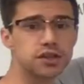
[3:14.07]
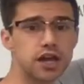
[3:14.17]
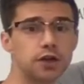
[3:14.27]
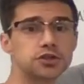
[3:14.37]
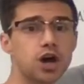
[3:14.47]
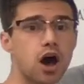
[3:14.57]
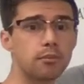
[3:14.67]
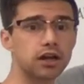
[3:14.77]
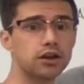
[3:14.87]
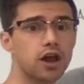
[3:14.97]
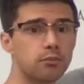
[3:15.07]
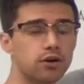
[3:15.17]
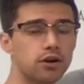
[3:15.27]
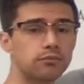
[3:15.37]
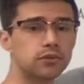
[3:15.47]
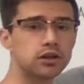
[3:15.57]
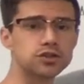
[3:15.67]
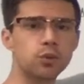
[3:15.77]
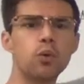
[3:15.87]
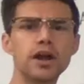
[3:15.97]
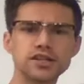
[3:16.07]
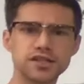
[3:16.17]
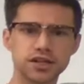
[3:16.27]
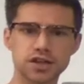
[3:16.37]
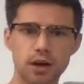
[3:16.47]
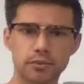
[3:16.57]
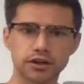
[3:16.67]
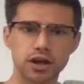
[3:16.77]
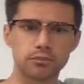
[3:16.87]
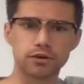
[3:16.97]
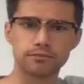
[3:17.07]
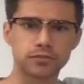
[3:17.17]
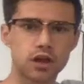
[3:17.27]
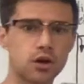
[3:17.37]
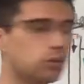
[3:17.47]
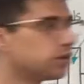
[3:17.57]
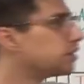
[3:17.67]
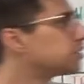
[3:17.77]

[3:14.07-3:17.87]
to the atomic number. So what is the atomic number? Well, the